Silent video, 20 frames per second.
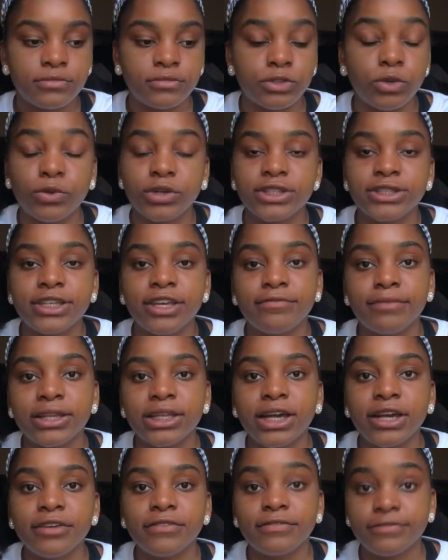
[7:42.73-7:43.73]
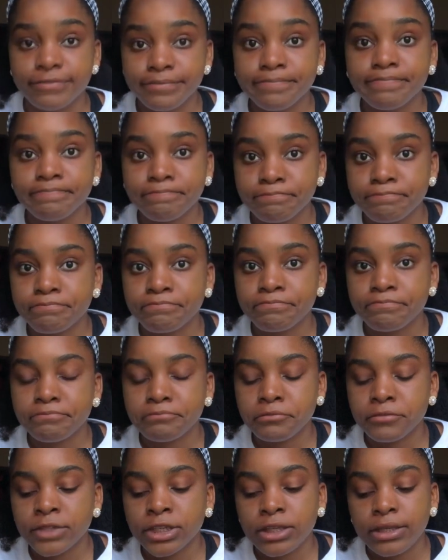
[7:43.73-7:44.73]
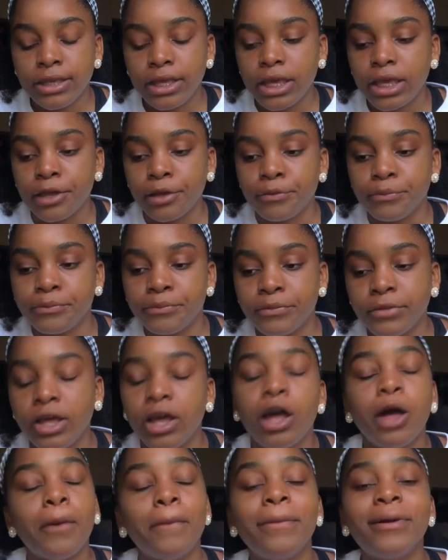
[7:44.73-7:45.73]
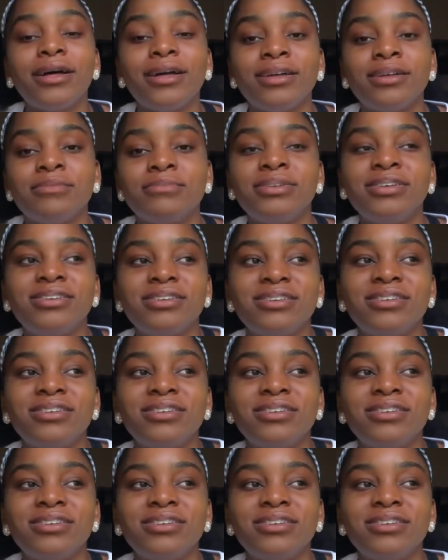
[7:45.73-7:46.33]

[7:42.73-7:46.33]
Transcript: the worst day of my life yeah but um